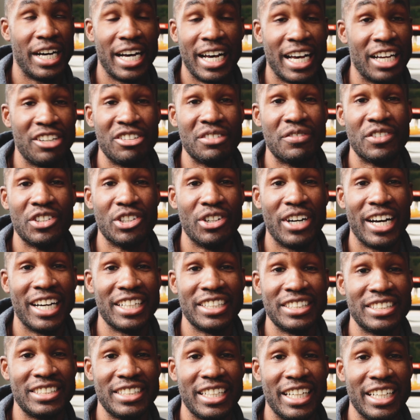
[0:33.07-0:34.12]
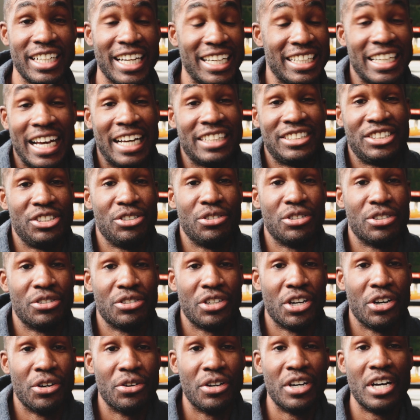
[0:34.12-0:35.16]
I don't even know how to say it, I still don't
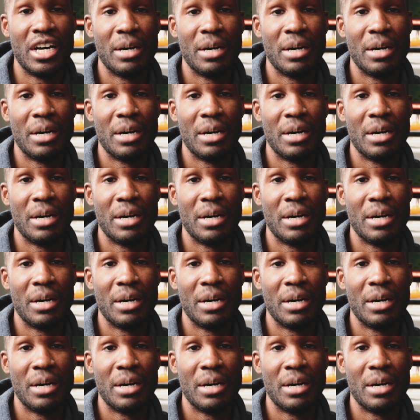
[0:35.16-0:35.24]
know,